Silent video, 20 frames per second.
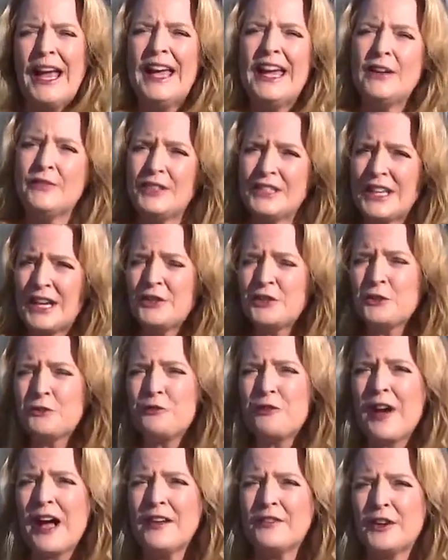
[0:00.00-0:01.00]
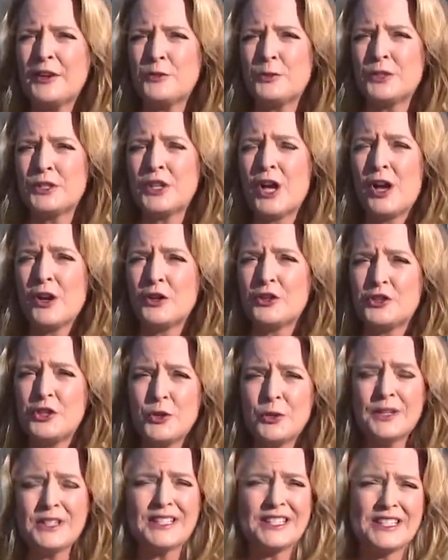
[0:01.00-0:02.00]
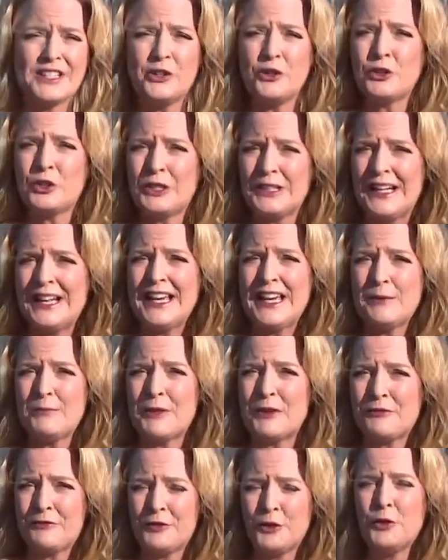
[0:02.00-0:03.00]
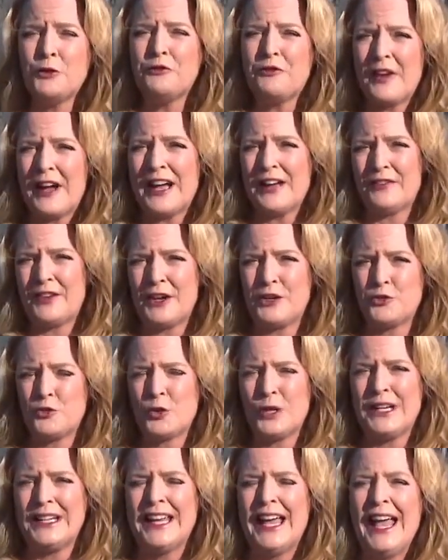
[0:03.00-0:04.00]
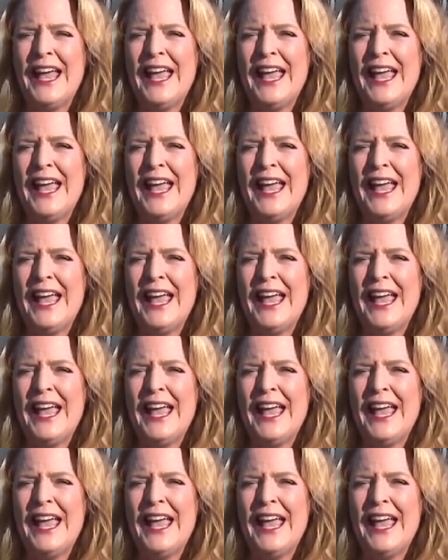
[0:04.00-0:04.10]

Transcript: If it's under $500, you can still claim the full 500, dollars